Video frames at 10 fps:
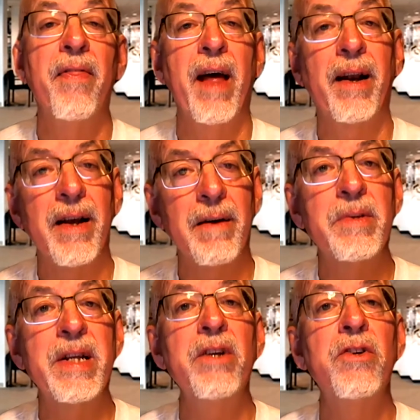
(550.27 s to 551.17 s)
That
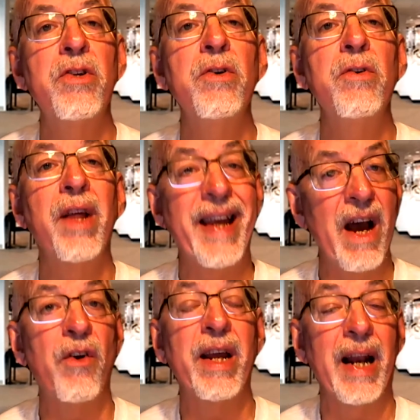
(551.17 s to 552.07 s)
comes into the
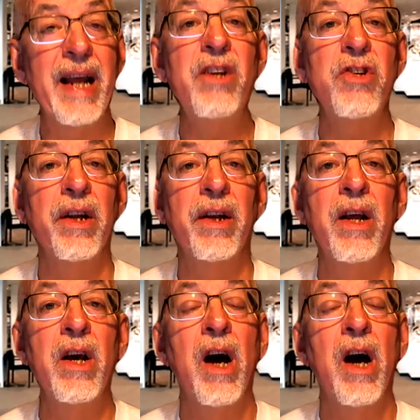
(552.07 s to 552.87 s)
calculation